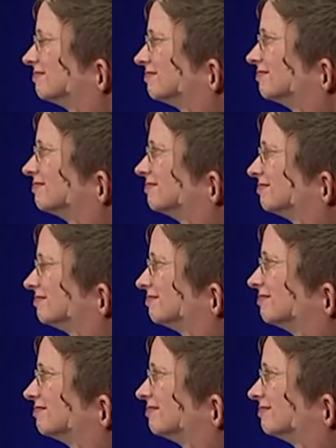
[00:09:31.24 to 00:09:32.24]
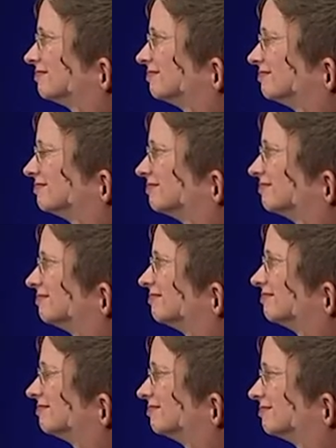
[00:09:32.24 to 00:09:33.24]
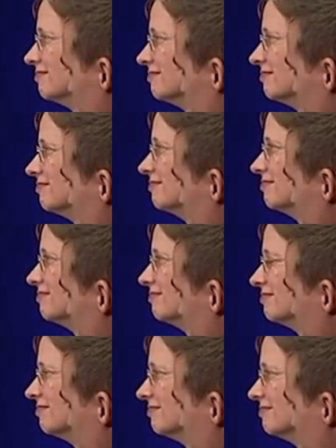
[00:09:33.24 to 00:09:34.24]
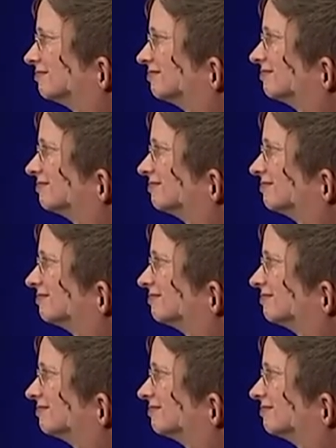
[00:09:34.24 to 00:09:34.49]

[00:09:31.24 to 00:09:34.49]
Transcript: This person isn't speaking.